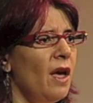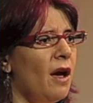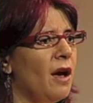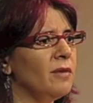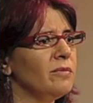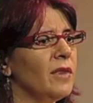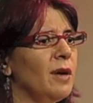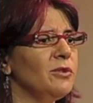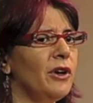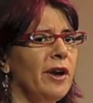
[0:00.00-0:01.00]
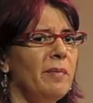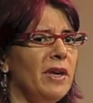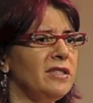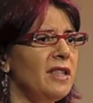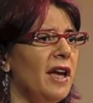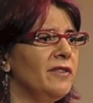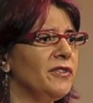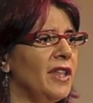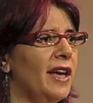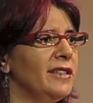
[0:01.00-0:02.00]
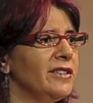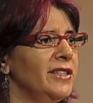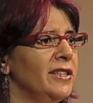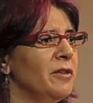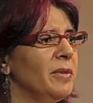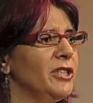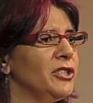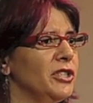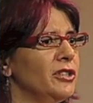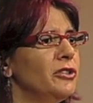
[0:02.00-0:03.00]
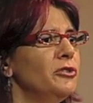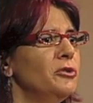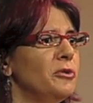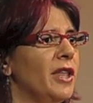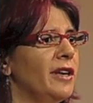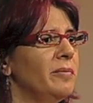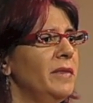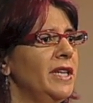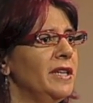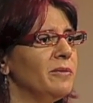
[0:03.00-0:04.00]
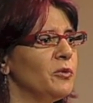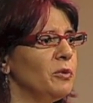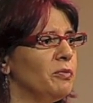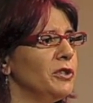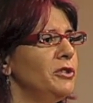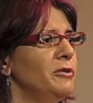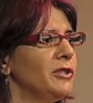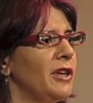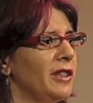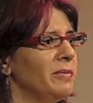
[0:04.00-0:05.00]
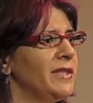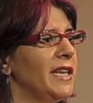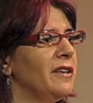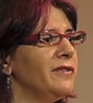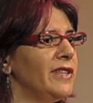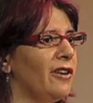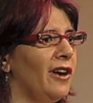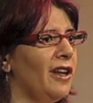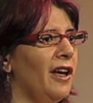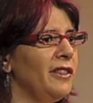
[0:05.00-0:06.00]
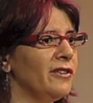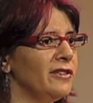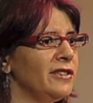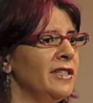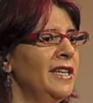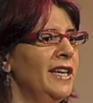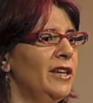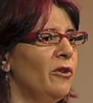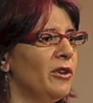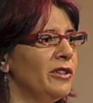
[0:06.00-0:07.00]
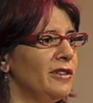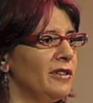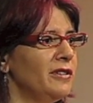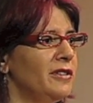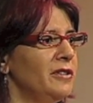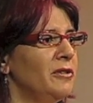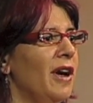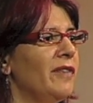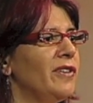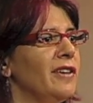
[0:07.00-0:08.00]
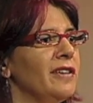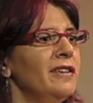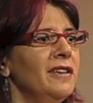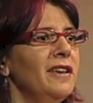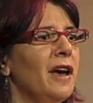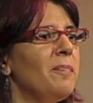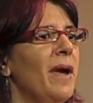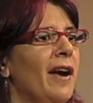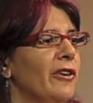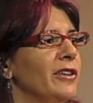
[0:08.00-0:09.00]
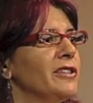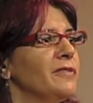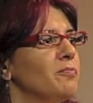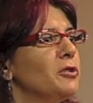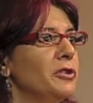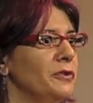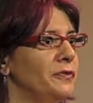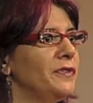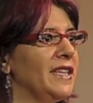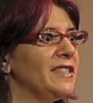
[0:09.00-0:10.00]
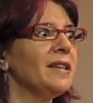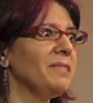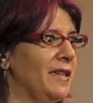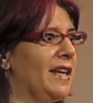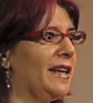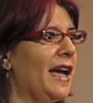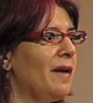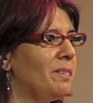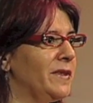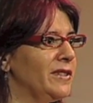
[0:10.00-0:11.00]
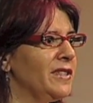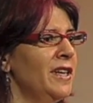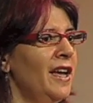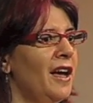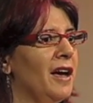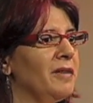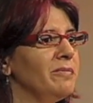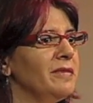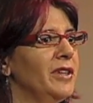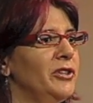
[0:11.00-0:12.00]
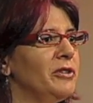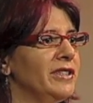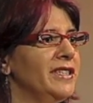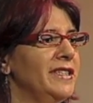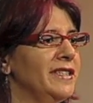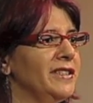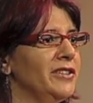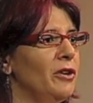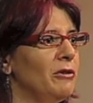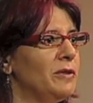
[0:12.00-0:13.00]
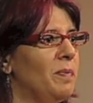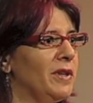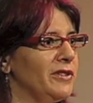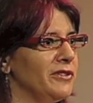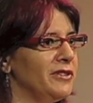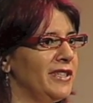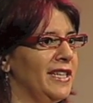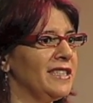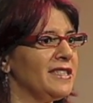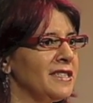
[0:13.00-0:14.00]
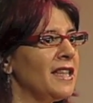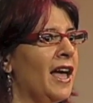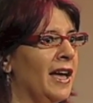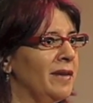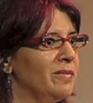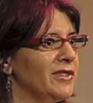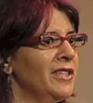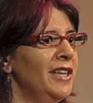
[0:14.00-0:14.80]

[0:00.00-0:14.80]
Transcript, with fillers: Um, I'm sorry, my slide for that isn't here, but it's the goo that mediums would produce on themselves and on others in order to, to have a apparent proof that something had happened. Um, and you can see this in Ghostbusters, they get slimed.